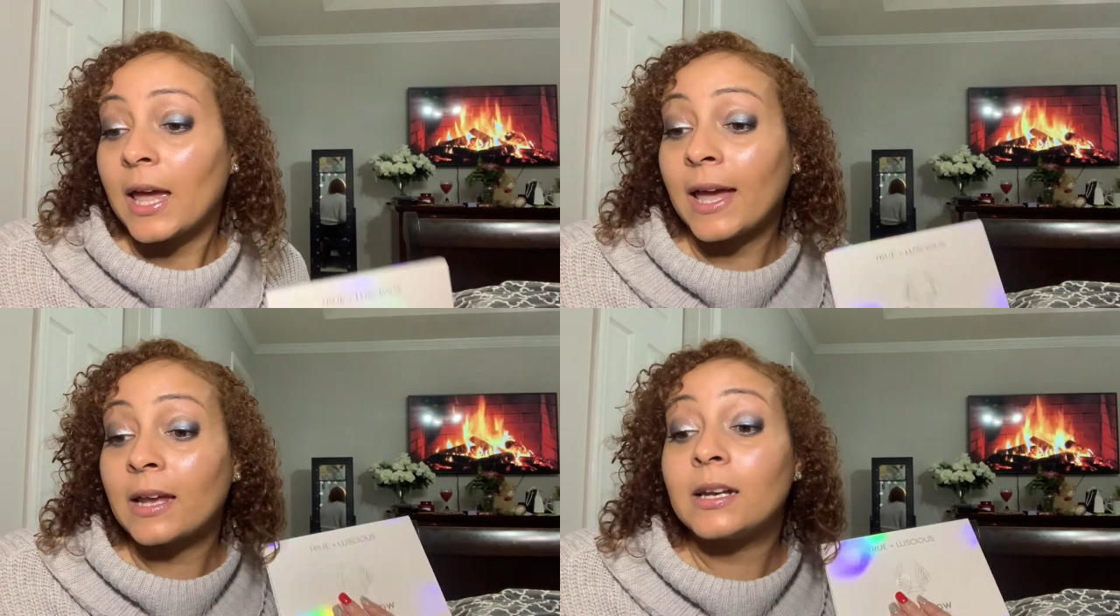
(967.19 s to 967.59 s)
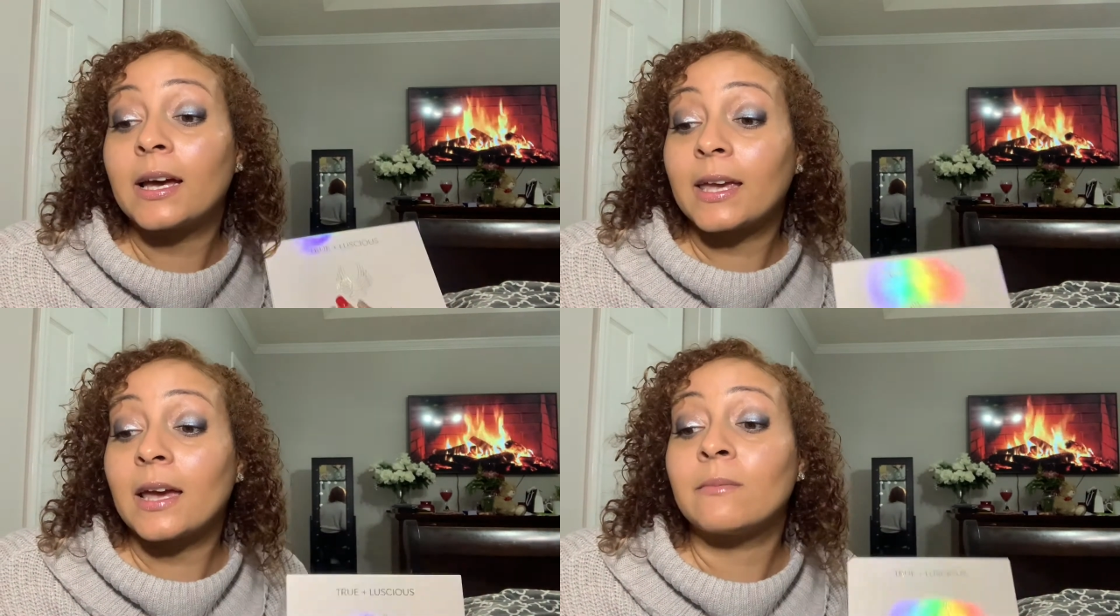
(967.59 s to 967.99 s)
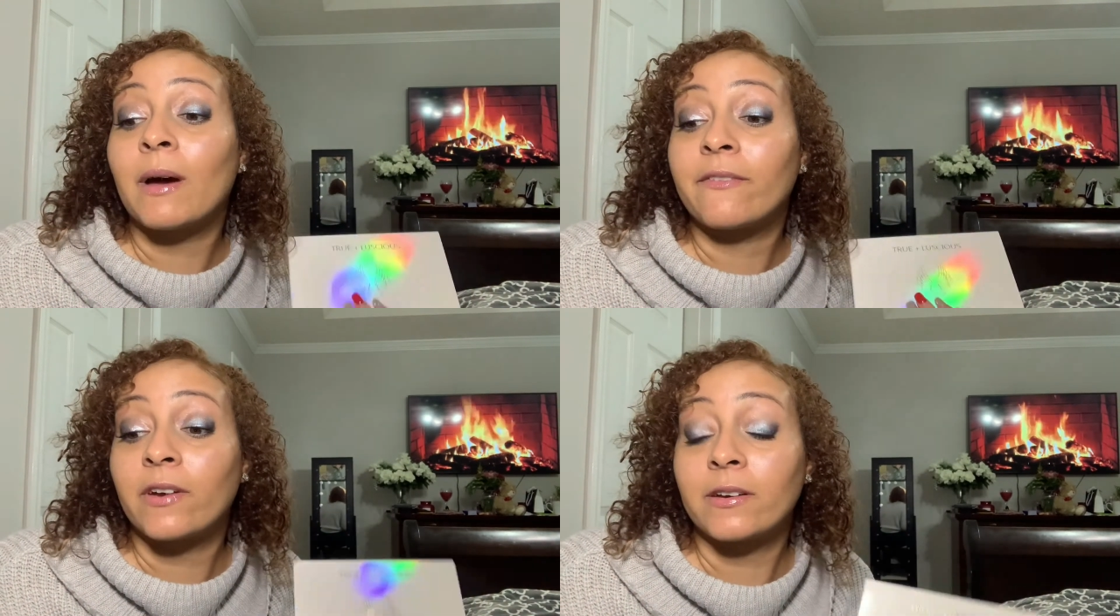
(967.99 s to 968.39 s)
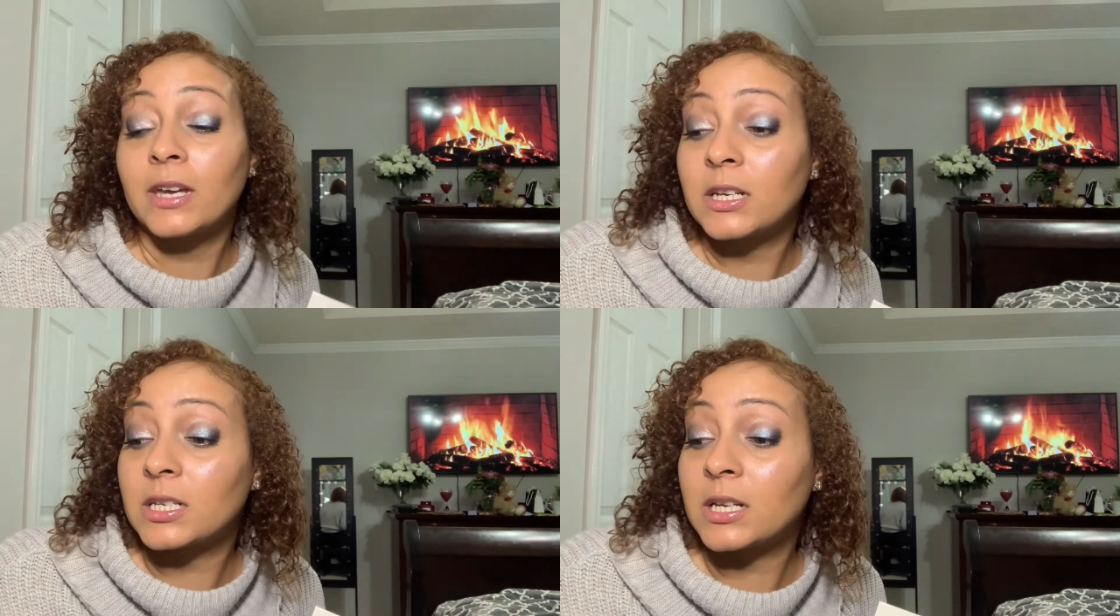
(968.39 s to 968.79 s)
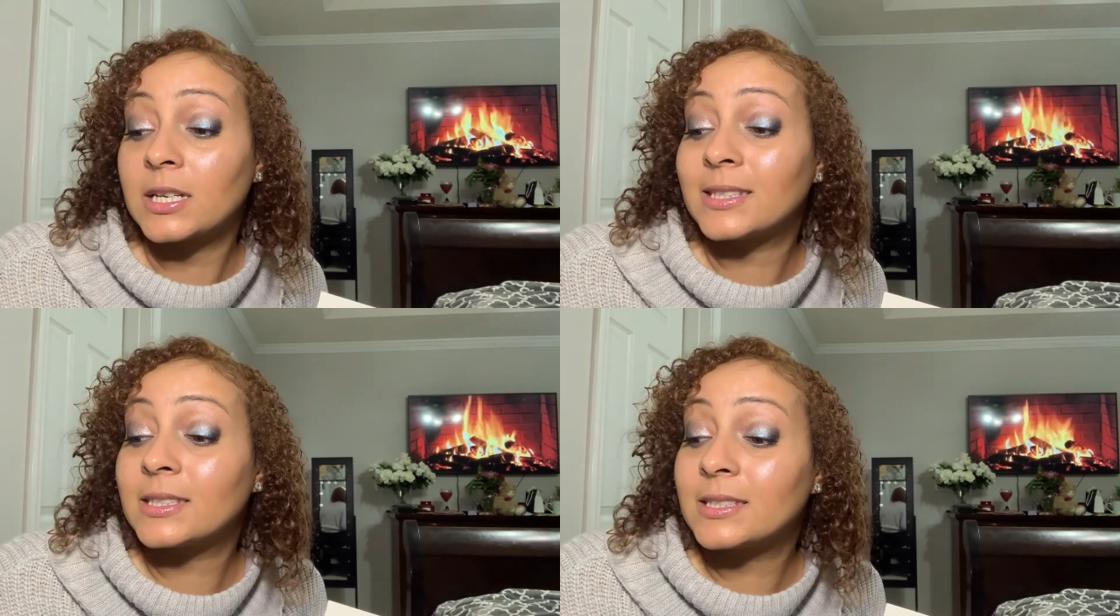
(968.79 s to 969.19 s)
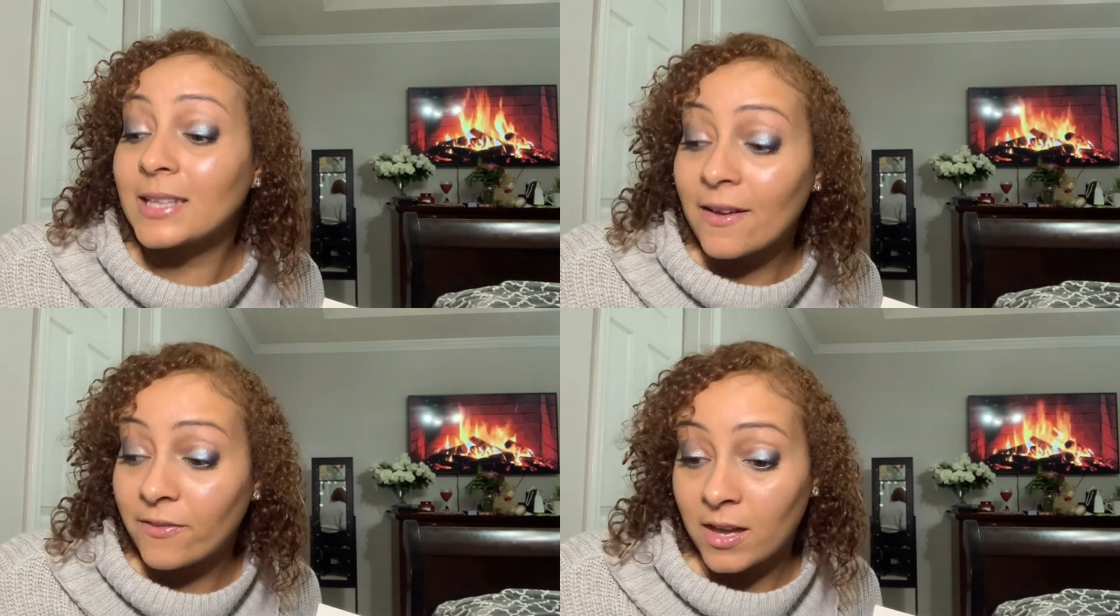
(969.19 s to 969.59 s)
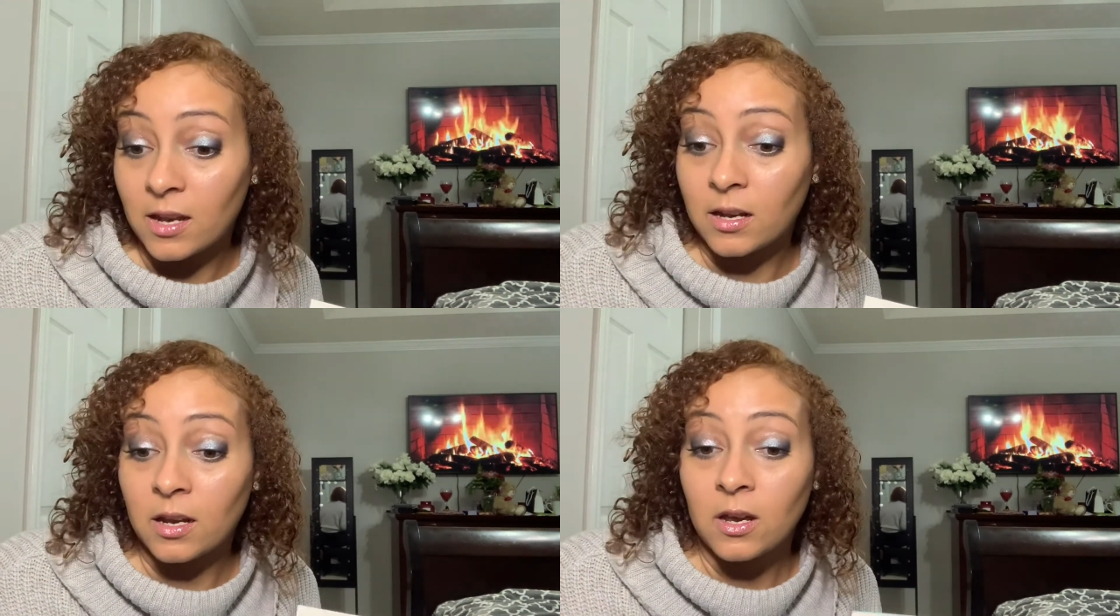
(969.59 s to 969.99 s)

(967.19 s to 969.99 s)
And again, my variation is seven.